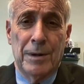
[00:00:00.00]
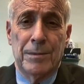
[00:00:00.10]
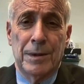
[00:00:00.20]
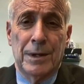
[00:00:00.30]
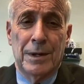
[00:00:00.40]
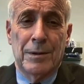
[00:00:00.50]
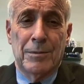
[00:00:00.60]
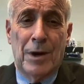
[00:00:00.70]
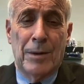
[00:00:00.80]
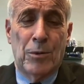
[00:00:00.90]
and
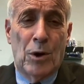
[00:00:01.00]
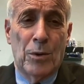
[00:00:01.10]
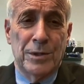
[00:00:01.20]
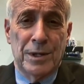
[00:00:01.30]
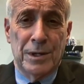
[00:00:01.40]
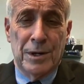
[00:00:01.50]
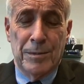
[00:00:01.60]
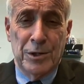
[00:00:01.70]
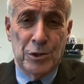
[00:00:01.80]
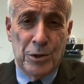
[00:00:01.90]
Bob Ball was the
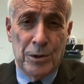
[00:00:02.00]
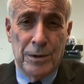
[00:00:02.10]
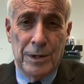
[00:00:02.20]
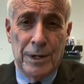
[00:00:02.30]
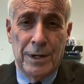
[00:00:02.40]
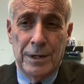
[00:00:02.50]
commissioner.